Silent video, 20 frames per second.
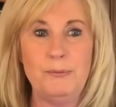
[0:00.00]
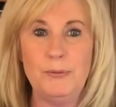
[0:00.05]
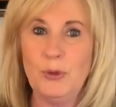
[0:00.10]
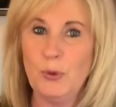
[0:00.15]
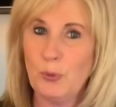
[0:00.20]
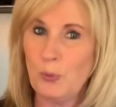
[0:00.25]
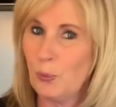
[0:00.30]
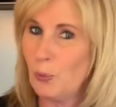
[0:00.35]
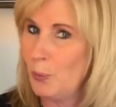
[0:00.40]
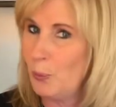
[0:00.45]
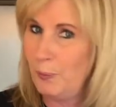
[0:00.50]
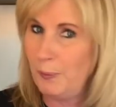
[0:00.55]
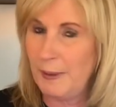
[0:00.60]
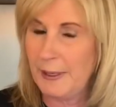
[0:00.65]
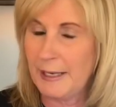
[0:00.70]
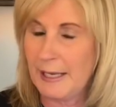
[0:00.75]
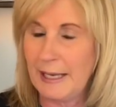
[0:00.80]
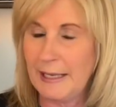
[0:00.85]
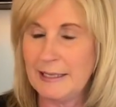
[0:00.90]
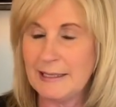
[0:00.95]

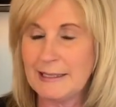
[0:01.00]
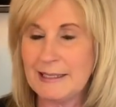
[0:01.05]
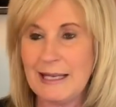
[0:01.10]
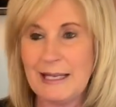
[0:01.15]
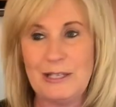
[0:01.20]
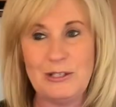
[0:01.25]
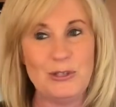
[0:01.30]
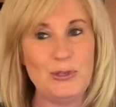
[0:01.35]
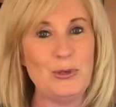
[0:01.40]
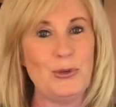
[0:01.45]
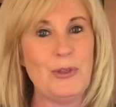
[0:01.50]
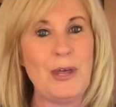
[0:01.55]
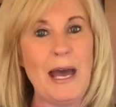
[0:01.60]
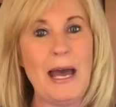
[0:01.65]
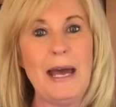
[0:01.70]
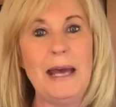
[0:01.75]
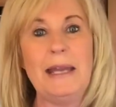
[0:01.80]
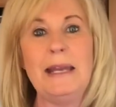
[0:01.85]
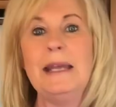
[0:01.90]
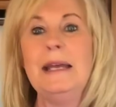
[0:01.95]
Because they do
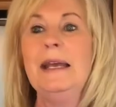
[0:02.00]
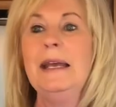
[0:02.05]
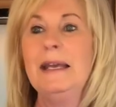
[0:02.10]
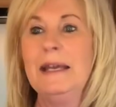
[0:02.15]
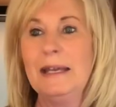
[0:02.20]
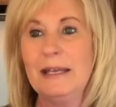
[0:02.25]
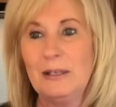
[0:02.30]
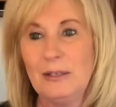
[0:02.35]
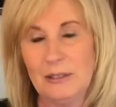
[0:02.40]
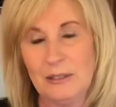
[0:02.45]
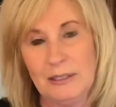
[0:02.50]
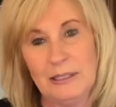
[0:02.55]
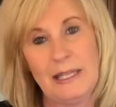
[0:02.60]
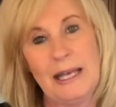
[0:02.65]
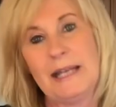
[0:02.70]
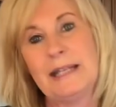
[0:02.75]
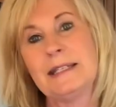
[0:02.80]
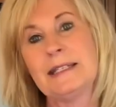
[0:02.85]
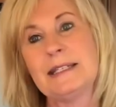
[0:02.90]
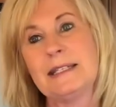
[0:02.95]
that, it
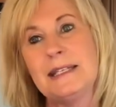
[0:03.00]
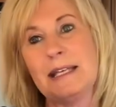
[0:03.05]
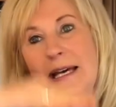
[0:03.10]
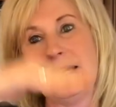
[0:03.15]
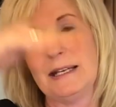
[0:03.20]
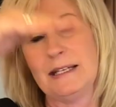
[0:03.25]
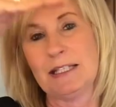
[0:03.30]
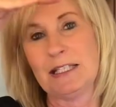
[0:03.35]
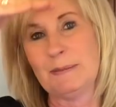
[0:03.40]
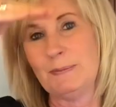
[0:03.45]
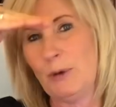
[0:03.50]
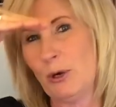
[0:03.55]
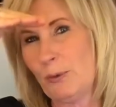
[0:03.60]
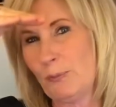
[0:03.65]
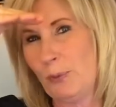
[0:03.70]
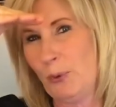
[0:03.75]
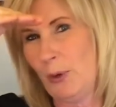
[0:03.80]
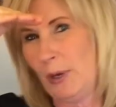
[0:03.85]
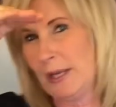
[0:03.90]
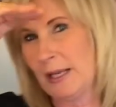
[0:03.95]
lets the smoke
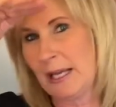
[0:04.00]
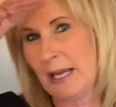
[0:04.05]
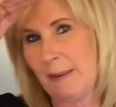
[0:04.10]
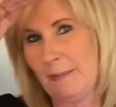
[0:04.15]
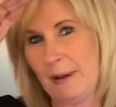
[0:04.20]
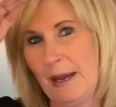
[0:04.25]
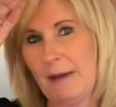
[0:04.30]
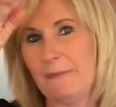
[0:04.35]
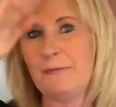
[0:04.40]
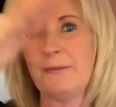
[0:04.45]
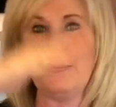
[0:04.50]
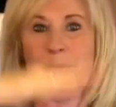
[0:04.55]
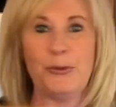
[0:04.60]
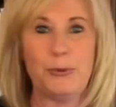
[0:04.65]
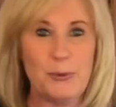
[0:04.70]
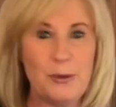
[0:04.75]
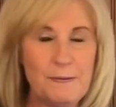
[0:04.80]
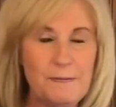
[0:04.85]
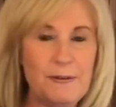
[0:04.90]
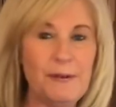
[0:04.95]
point come up from
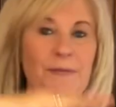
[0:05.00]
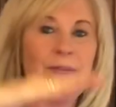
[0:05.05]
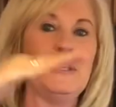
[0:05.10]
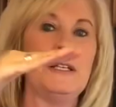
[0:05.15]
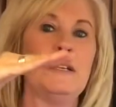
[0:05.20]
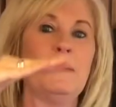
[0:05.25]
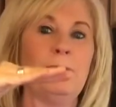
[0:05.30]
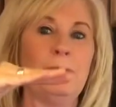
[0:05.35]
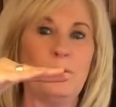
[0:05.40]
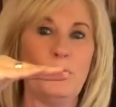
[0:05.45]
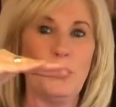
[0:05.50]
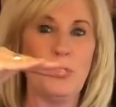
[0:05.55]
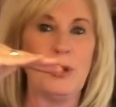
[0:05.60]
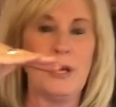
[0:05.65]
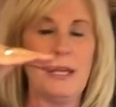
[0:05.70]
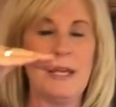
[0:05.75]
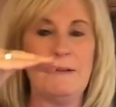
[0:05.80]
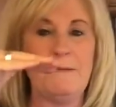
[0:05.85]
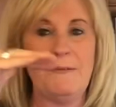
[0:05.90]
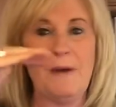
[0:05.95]
350 to
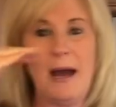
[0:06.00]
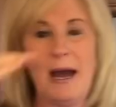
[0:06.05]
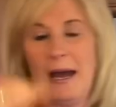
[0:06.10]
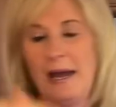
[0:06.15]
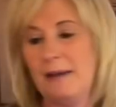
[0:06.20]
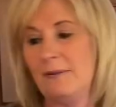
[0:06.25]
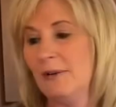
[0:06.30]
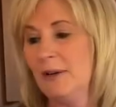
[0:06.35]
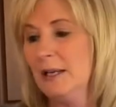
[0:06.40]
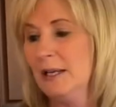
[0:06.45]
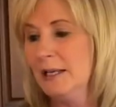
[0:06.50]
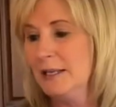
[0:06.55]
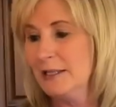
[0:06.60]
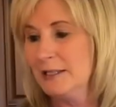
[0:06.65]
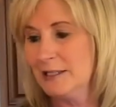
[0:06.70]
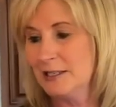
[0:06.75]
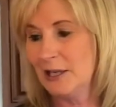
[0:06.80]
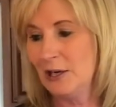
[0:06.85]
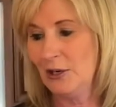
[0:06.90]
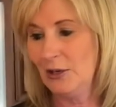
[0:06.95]
485.
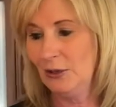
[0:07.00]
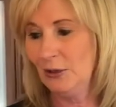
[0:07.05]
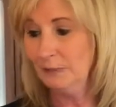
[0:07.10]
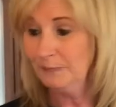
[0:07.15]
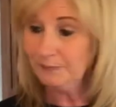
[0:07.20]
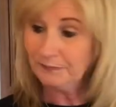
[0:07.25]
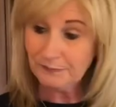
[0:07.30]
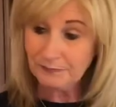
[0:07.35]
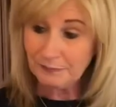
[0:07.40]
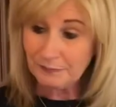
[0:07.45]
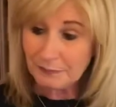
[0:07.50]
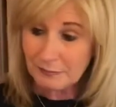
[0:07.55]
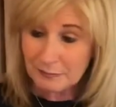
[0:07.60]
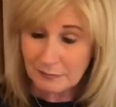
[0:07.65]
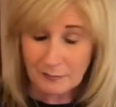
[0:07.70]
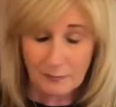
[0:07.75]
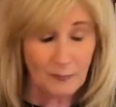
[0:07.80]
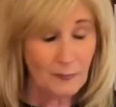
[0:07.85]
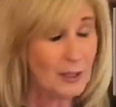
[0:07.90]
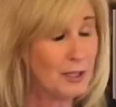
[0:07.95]
So
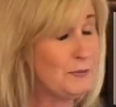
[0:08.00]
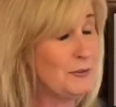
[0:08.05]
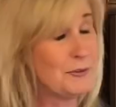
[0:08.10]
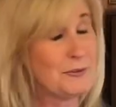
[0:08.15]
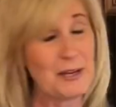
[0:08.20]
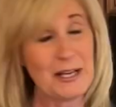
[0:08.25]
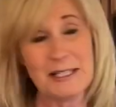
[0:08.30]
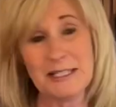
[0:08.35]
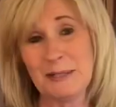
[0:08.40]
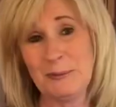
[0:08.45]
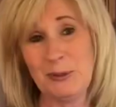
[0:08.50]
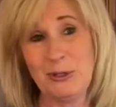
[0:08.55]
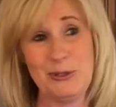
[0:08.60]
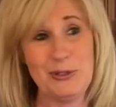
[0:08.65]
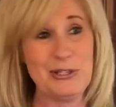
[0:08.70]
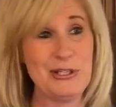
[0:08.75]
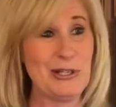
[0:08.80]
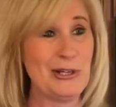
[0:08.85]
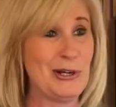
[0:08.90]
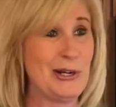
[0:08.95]
if you've got someone
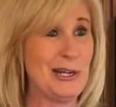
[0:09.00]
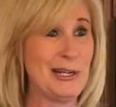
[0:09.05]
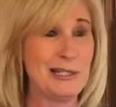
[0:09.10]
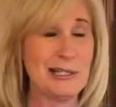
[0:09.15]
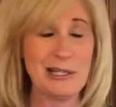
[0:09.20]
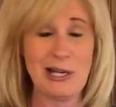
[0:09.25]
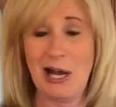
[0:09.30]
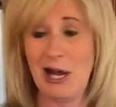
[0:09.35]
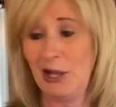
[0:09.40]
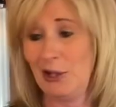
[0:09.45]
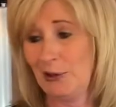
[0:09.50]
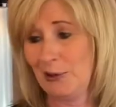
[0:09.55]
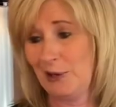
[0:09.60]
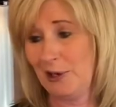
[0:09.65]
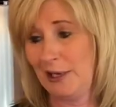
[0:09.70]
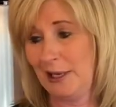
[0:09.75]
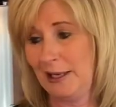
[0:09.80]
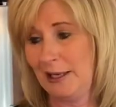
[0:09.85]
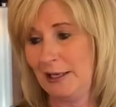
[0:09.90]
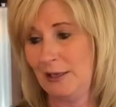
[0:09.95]
who's dairy
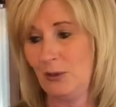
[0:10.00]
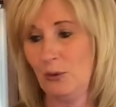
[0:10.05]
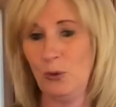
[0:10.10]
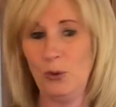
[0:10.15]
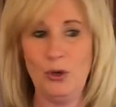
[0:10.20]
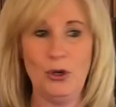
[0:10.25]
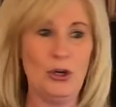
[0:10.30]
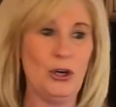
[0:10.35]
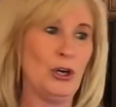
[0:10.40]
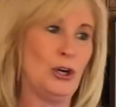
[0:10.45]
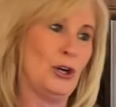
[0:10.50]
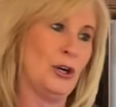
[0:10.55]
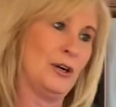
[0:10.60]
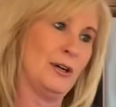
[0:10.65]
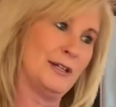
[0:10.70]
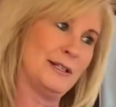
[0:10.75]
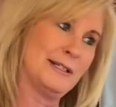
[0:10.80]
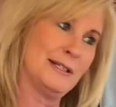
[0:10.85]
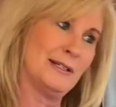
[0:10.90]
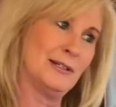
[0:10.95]
intolerant or
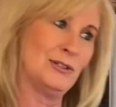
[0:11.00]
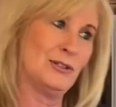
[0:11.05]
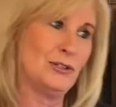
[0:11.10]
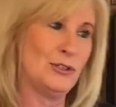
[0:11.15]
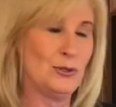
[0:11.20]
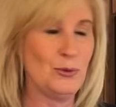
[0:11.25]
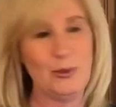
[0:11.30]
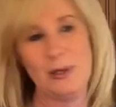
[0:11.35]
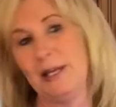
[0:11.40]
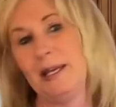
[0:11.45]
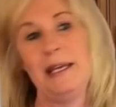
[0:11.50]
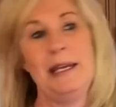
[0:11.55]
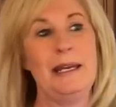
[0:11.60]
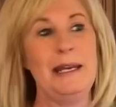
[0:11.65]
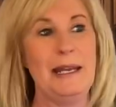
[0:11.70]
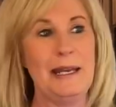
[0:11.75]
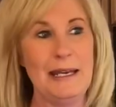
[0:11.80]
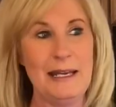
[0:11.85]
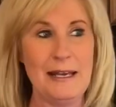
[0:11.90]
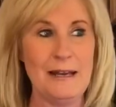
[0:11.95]
isn't doing
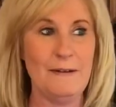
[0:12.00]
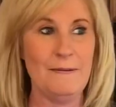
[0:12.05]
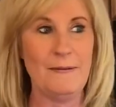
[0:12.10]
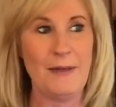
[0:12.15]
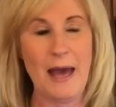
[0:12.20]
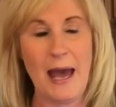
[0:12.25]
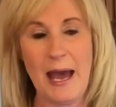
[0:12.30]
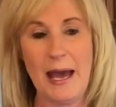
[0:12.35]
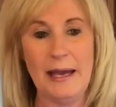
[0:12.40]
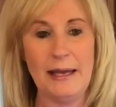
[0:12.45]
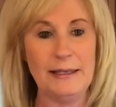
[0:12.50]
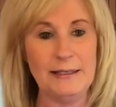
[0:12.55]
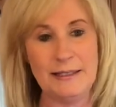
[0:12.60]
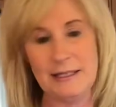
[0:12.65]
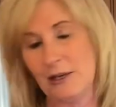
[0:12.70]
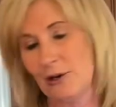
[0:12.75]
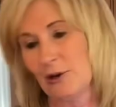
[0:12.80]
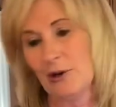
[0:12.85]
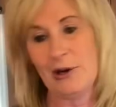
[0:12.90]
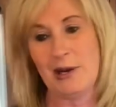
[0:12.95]
any of that
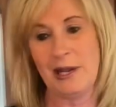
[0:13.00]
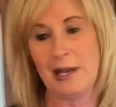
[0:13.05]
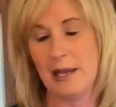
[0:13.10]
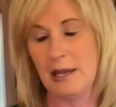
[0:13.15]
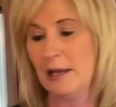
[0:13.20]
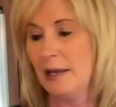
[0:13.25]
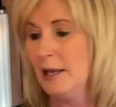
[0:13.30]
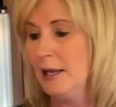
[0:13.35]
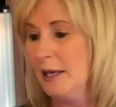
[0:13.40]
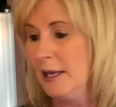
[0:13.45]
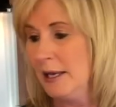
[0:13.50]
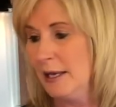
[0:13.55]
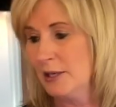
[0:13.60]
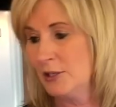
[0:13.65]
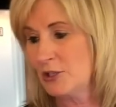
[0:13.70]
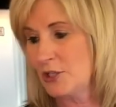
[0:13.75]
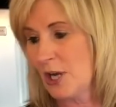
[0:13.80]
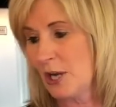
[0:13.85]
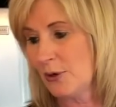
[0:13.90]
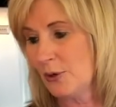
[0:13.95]
dairy,
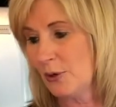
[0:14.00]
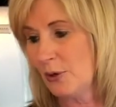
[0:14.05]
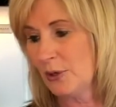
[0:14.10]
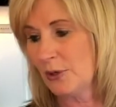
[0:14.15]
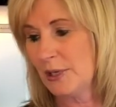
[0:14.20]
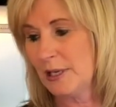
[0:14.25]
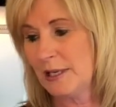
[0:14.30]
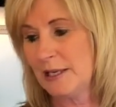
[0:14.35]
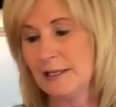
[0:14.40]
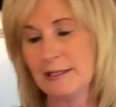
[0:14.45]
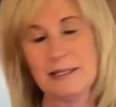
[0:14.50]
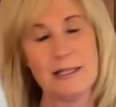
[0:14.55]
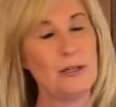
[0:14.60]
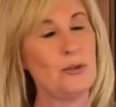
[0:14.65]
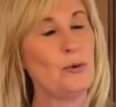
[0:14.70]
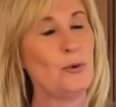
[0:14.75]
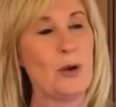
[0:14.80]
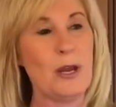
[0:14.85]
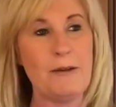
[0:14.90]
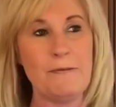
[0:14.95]
in general, ghee is a
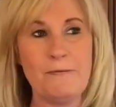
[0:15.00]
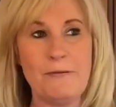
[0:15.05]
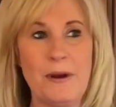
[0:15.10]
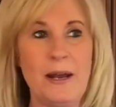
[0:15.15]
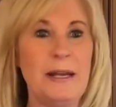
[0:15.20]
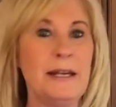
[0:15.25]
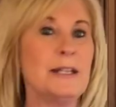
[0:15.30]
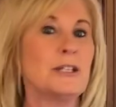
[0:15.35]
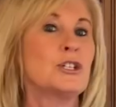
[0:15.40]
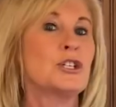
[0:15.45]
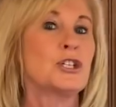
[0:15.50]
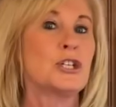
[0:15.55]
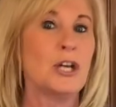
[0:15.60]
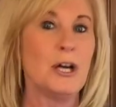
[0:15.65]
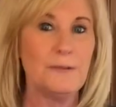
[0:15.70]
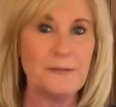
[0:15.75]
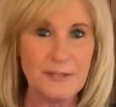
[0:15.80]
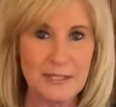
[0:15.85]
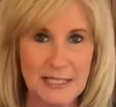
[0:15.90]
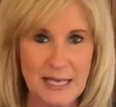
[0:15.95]
great friend. It's
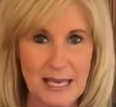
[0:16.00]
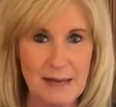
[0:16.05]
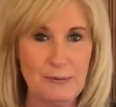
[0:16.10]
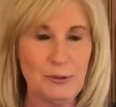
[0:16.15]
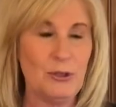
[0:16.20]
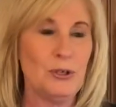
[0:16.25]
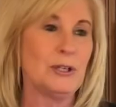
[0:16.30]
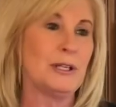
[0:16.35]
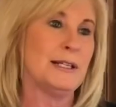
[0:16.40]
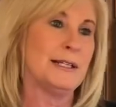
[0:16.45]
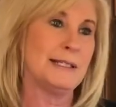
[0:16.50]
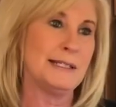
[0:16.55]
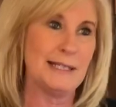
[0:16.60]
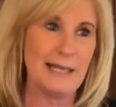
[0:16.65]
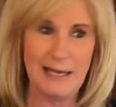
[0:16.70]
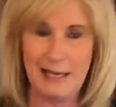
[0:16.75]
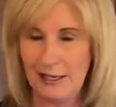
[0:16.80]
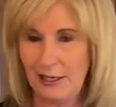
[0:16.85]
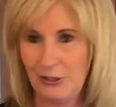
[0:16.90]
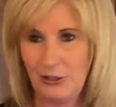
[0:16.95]
shelf stable. It can
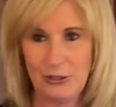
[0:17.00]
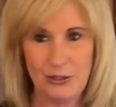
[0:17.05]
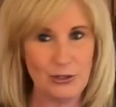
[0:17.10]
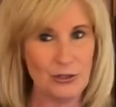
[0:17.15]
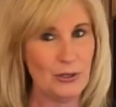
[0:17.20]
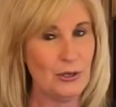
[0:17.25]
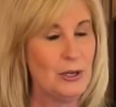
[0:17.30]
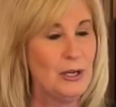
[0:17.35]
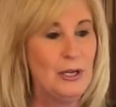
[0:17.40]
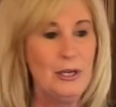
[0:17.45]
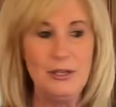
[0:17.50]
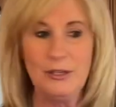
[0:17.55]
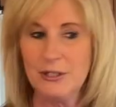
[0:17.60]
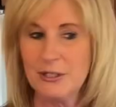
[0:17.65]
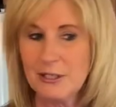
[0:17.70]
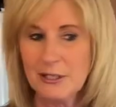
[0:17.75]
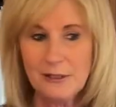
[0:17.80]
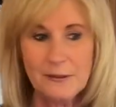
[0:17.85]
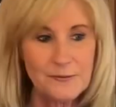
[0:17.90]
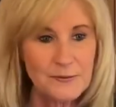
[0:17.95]
stay on your
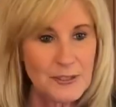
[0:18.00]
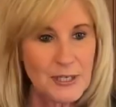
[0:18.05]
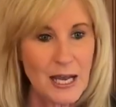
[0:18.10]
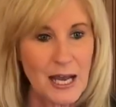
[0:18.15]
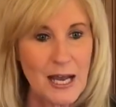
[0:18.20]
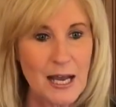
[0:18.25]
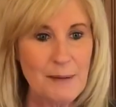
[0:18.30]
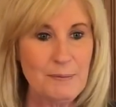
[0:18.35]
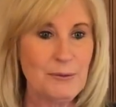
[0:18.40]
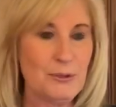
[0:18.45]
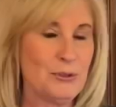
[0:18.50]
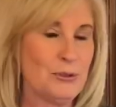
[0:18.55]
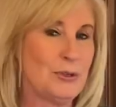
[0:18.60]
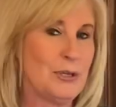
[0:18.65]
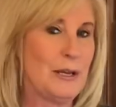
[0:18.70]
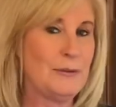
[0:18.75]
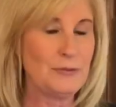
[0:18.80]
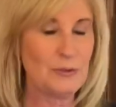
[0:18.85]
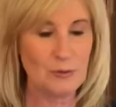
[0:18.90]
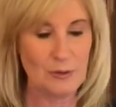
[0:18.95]
stovetop. You don't
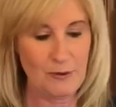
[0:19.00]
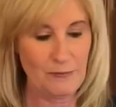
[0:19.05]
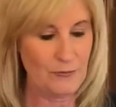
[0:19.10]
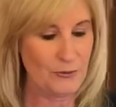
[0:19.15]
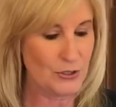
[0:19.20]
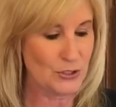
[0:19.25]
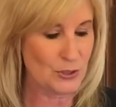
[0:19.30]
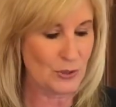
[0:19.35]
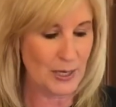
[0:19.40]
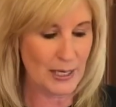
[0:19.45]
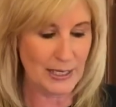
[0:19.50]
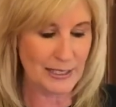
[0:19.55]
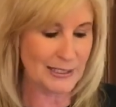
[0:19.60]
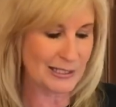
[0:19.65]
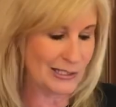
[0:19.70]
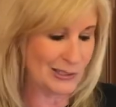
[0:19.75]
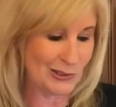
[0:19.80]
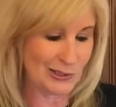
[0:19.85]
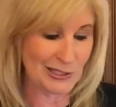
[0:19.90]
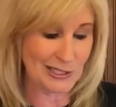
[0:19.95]
have to refrigerate it,
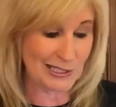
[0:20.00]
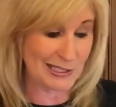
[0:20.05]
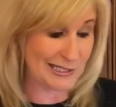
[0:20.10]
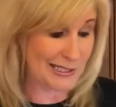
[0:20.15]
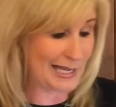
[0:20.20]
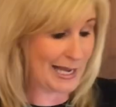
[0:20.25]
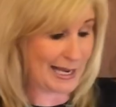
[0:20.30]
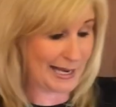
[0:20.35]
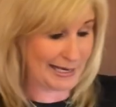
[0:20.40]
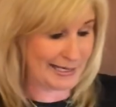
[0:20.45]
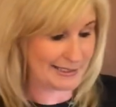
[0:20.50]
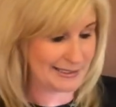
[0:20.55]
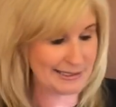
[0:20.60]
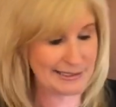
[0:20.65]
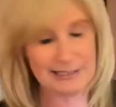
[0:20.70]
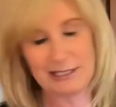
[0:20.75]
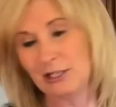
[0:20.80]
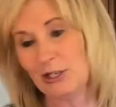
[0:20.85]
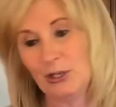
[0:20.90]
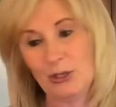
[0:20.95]
so it's
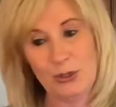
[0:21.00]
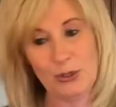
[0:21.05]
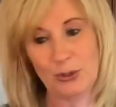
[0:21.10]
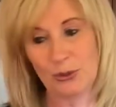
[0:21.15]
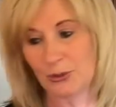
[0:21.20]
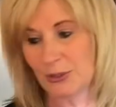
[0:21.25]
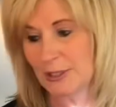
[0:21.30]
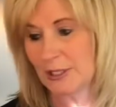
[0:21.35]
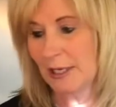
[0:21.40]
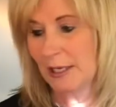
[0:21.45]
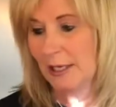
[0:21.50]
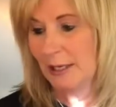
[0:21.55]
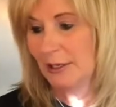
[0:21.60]
nice to use.